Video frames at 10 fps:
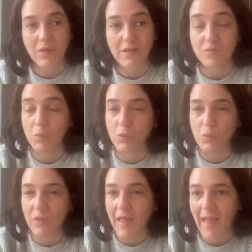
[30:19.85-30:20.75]
explored all
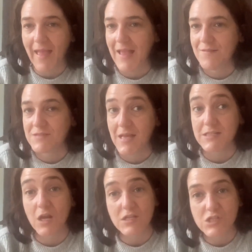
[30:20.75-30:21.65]
the caves, had
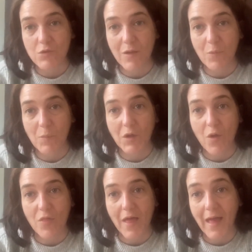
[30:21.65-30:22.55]
an ice cream when we
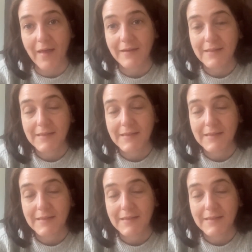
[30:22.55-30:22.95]
got there.